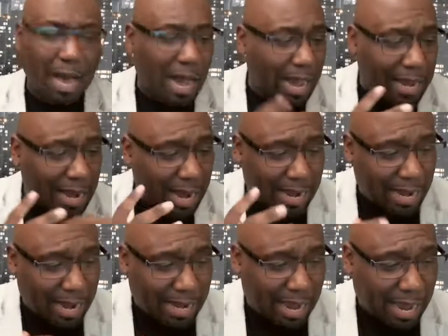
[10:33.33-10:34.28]

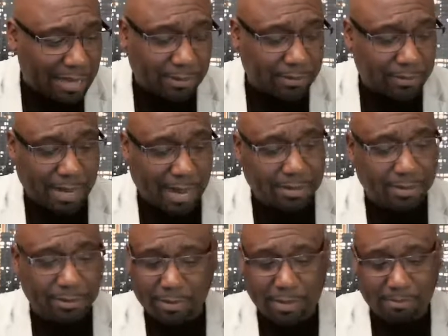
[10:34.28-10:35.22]
I
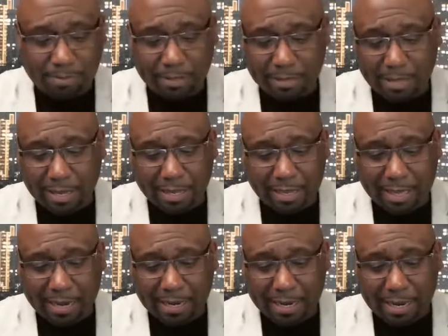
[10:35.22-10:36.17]
just simply think
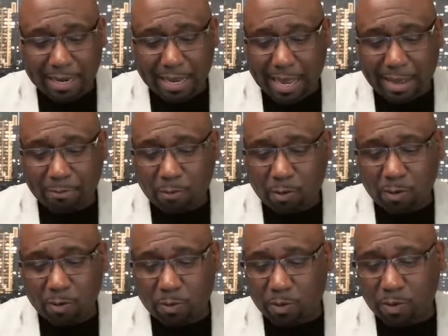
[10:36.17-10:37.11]
that one
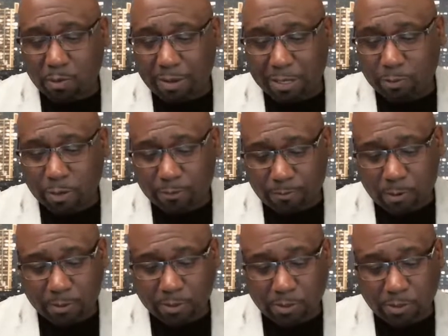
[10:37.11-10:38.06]
of the best way
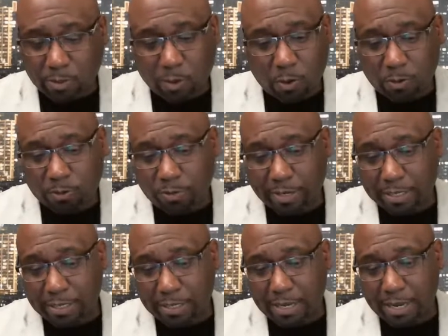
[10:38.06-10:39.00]
forward is just to go through it.